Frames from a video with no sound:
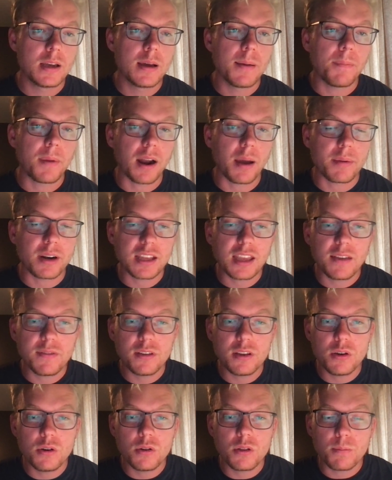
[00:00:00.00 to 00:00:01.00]
But I'm going to give
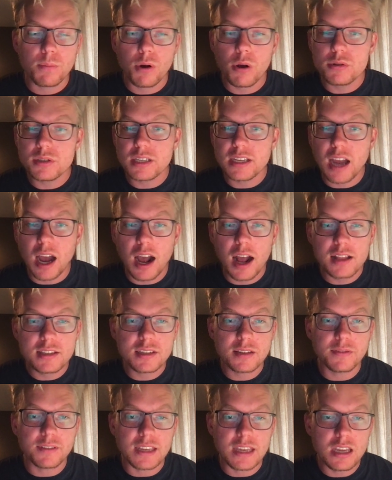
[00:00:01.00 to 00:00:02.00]
you the pros and cons
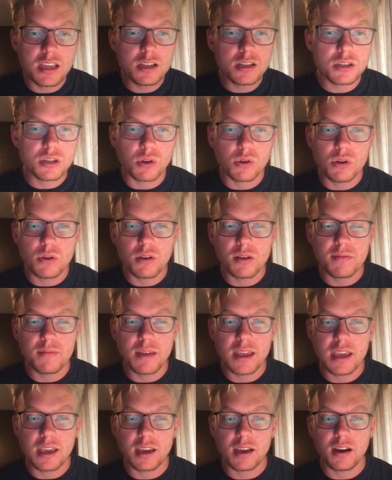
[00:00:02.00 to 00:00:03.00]
of each so you can
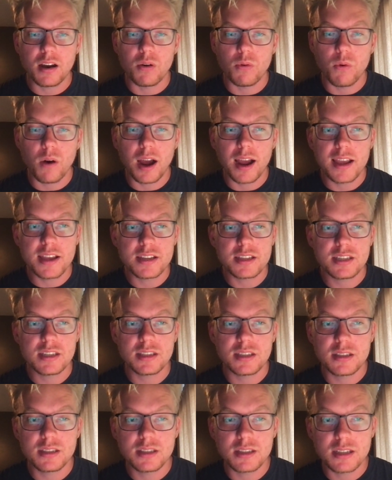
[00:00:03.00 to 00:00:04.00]
make a wise
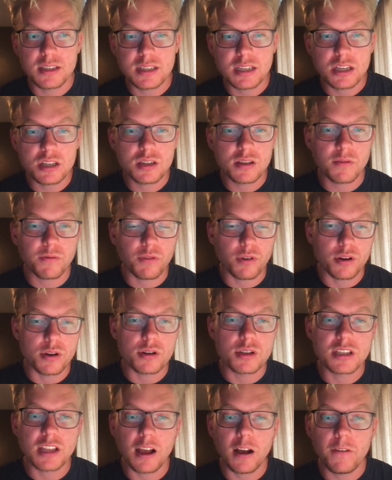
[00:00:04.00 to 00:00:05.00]
decision for
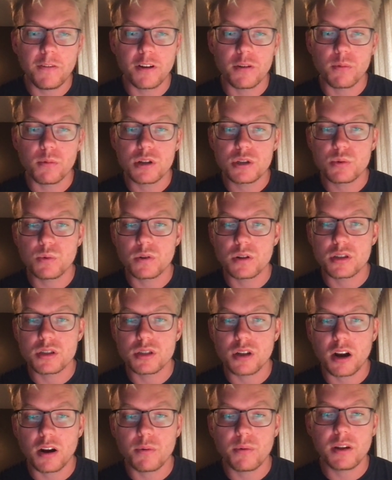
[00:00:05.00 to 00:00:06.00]
yourself on which one to
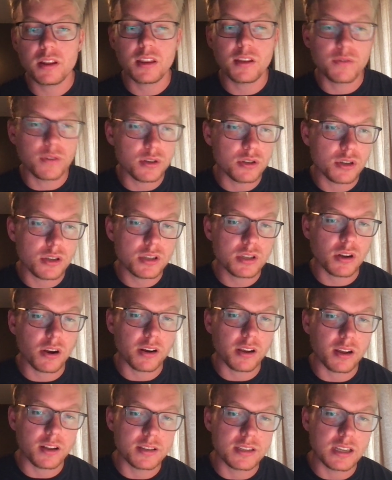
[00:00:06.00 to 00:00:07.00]
start with if you're just
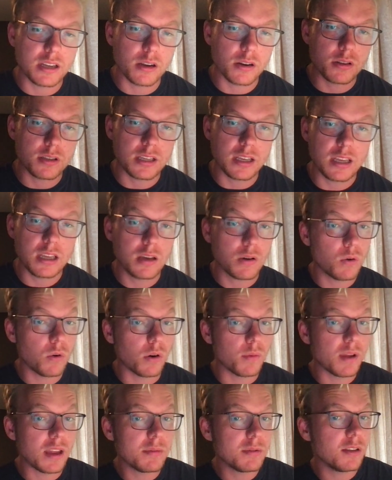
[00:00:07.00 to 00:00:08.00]
starting on TRT or
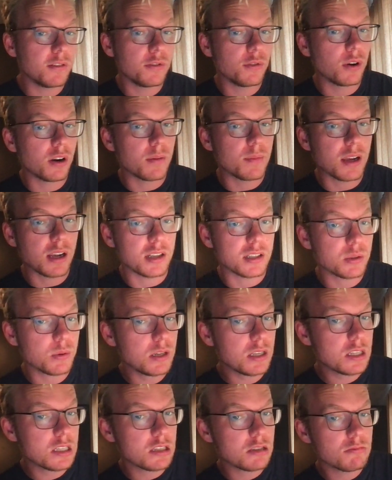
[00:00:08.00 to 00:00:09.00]
maybe if you want to make a
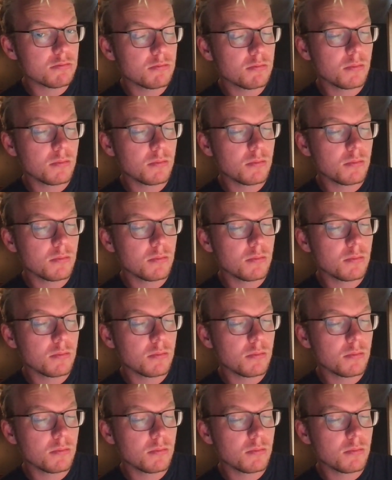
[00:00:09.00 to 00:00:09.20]
switch.